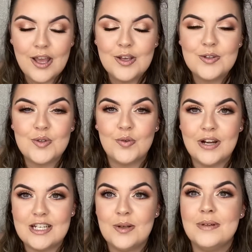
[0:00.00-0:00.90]
So
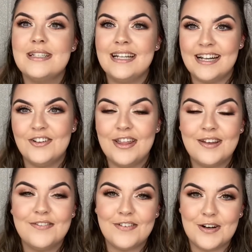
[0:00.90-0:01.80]
Rachel was literally the
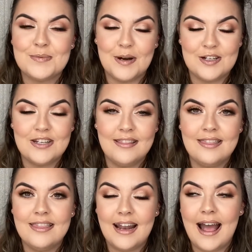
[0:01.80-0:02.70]
first person
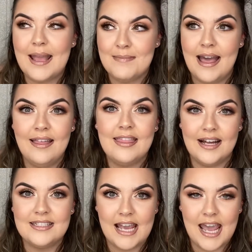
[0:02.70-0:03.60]
that I met that
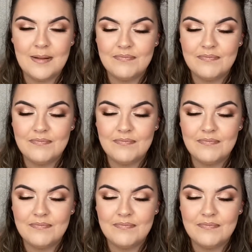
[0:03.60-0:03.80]
day,